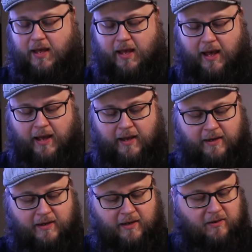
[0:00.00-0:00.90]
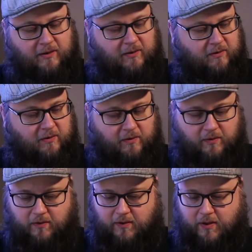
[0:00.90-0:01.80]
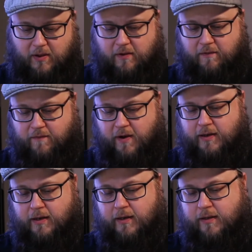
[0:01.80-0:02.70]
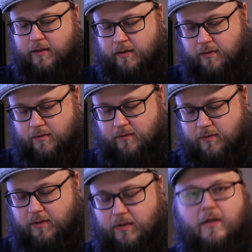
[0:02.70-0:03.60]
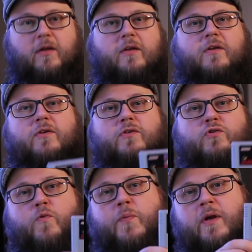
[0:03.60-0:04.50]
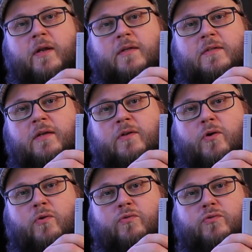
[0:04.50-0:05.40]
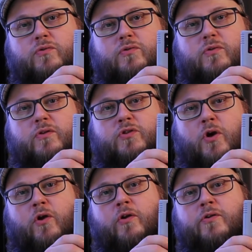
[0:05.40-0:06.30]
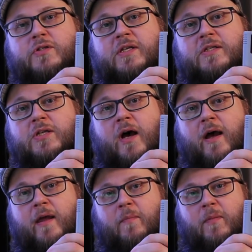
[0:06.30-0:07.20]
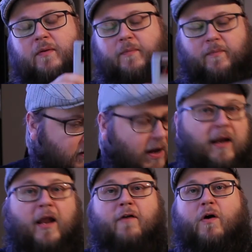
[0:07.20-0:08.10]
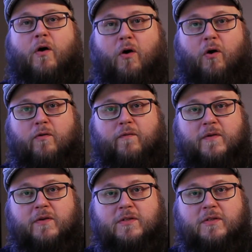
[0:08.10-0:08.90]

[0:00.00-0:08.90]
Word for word: and uh, finally Super Nintendo's Turtles in Time. I love all of these